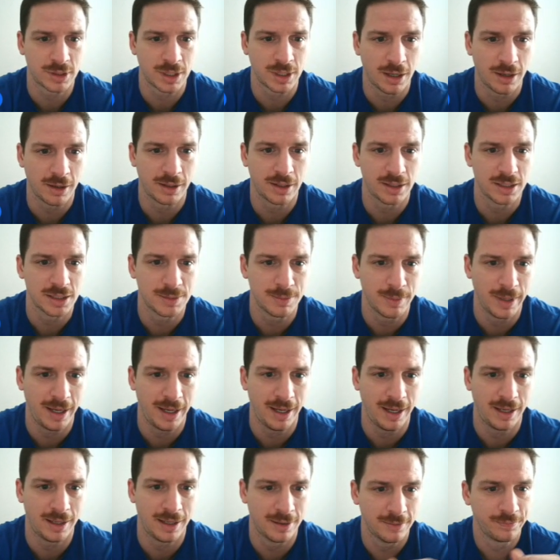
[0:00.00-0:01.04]
hugging his
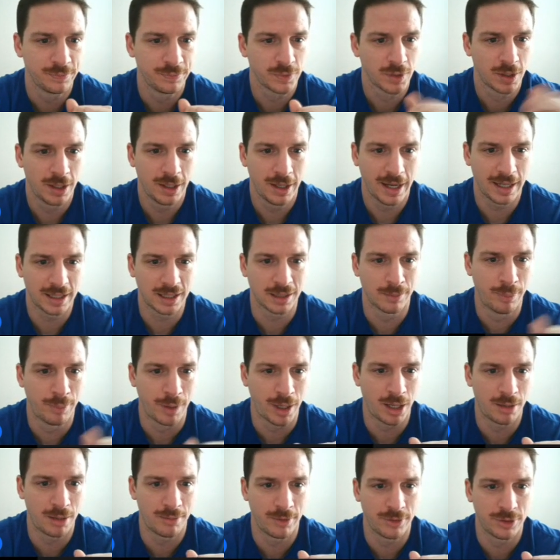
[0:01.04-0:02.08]
man at the
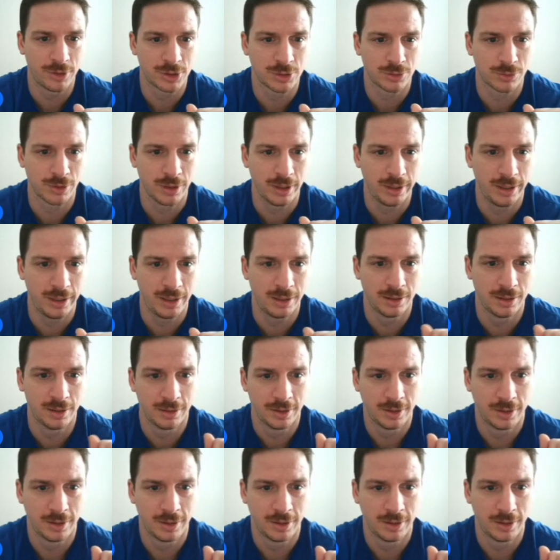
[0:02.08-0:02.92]
bottom of the screen,